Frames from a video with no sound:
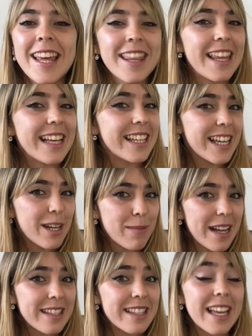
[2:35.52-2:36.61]
the
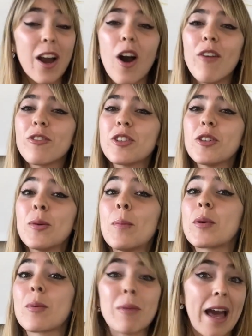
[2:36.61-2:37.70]
gigabytes they offer you
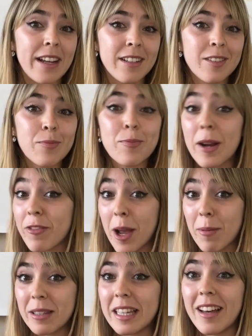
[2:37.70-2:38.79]
per plan,
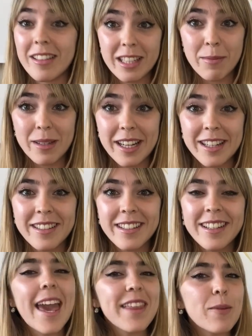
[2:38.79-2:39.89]
preferably unlimited,
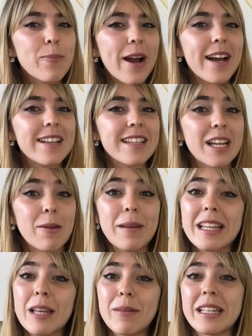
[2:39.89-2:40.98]
and the price and
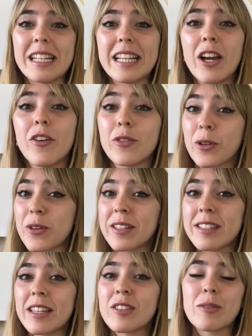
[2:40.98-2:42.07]
availability of
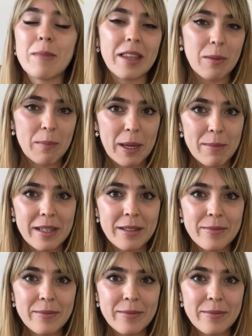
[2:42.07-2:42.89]
currencies to make the payment.